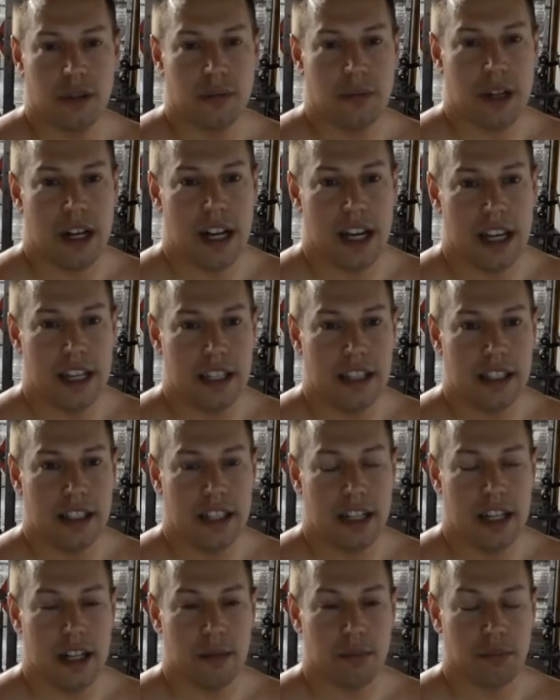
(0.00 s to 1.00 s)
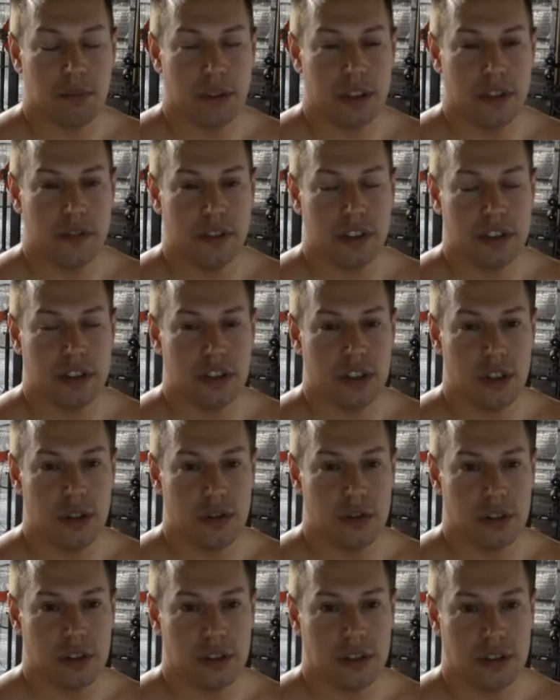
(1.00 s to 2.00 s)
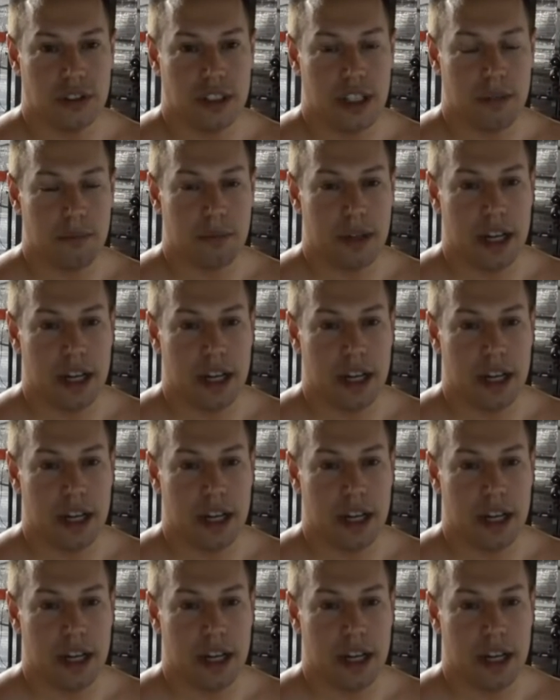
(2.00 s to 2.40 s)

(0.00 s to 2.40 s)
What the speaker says: my previous notions that